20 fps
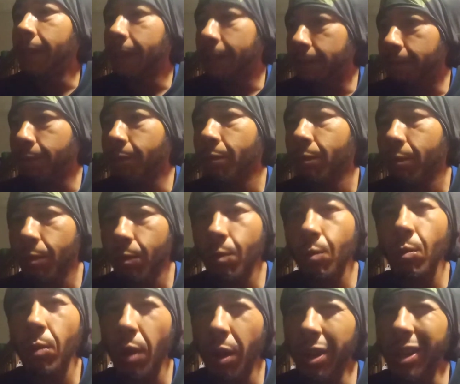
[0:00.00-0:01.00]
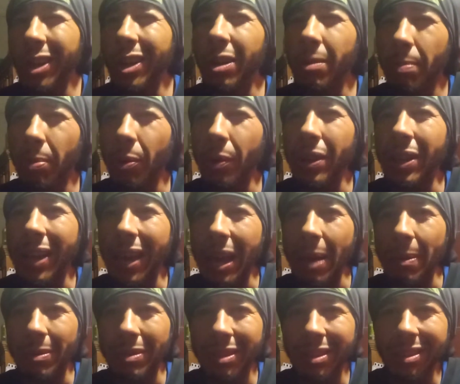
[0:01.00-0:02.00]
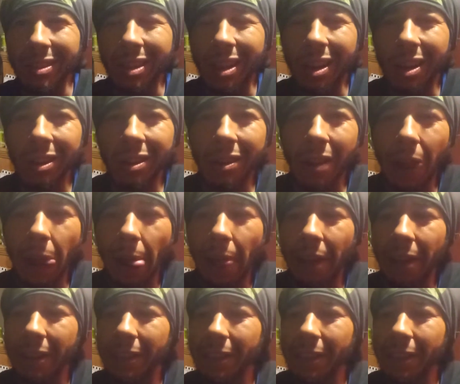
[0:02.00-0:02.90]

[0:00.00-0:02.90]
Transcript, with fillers: Good pregame. See this color? Oof.